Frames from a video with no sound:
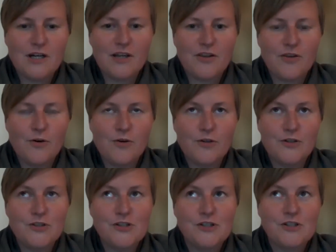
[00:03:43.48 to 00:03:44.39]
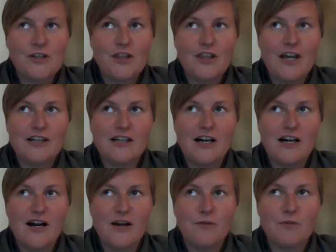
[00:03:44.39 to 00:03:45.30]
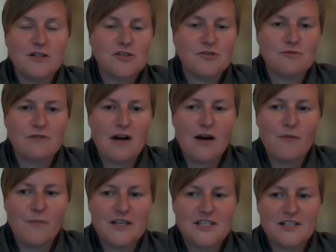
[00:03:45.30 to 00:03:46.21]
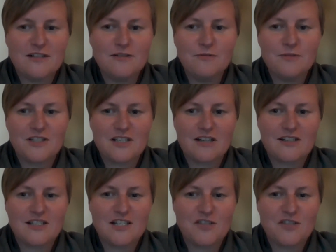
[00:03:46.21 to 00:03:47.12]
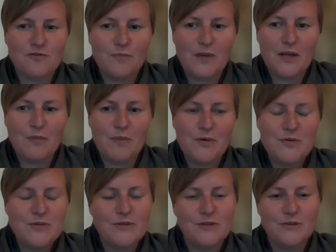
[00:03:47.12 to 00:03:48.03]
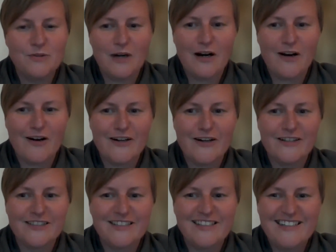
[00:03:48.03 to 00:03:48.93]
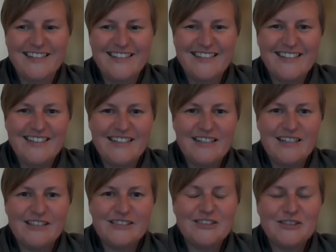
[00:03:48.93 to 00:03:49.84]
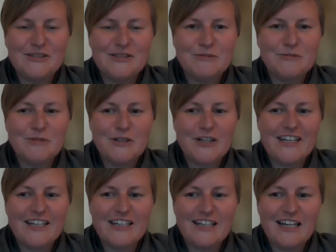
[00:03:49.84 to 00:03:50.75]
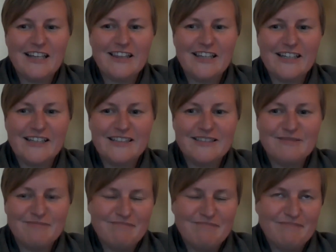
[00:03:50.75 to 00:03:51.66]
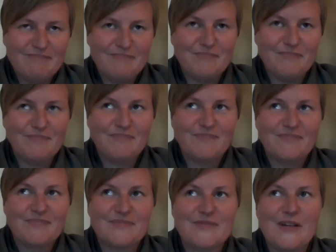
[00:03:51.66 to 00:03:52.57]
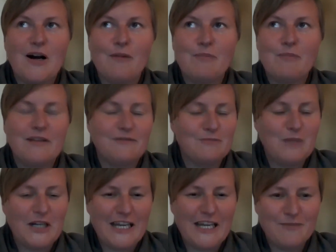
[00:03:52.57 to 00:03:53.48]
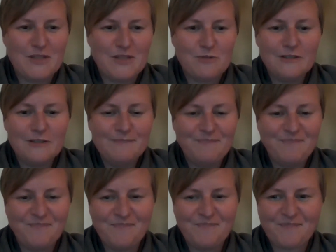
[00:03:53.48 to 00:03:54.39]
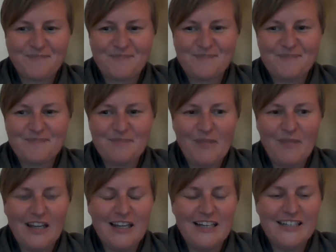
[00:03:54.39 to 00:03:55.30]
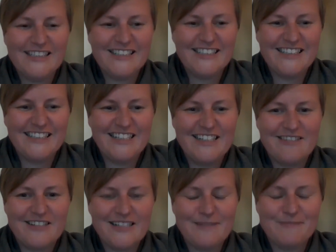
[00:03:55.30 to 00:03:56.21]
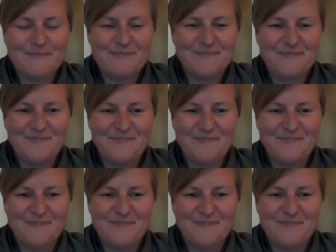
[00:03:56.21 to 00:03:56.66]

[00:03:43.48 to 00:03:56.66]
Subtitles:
I thought that I want to surround myself with successful people who are, you know, working and then uplift my game as well. And here I am.